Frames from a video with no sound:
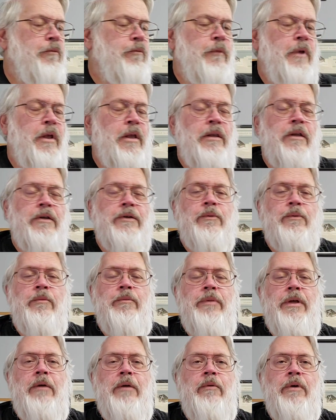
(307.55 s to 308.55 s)
And this would
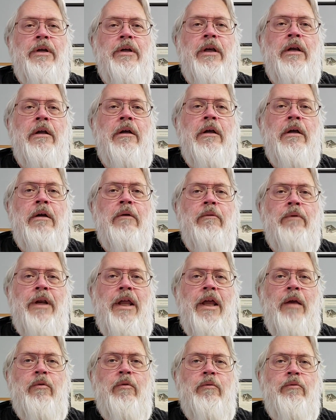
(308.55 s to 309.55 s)
be when
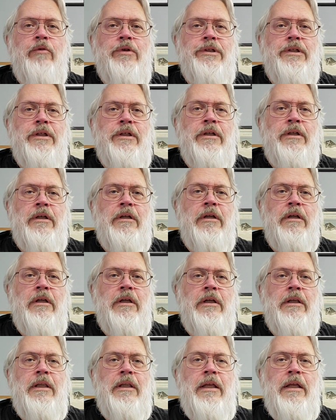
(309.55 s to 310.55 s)
Abram was in
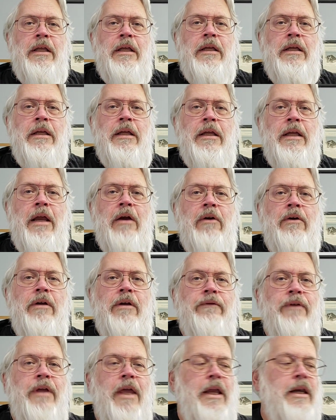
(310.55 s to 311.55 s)
the area
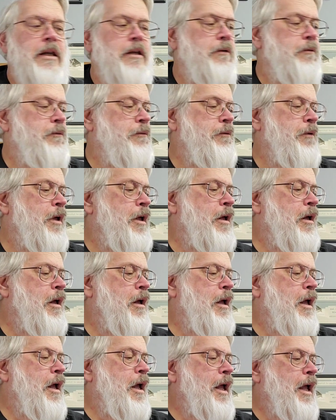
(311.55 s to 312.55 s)
of Canaan.
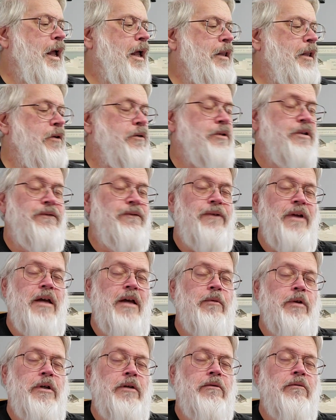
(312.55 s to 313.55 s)
And there was a
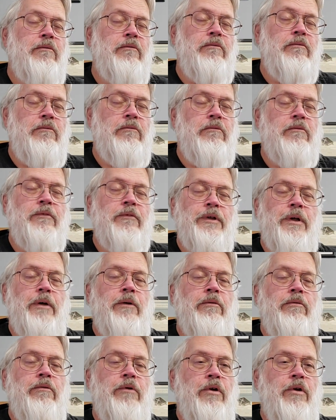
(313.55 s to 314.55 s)
famine,
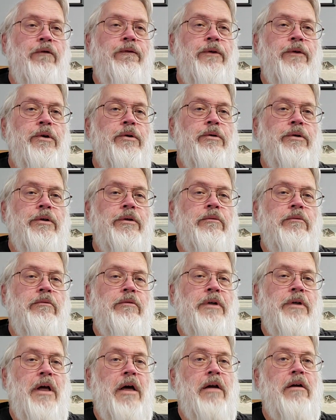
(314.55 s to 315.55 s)
so no food,
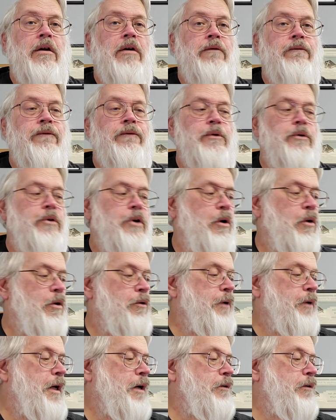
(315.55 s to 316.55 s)
not enough food to go
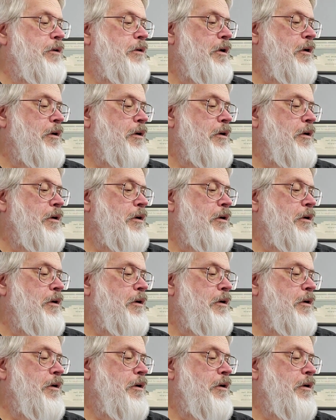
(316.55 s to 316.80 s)
around.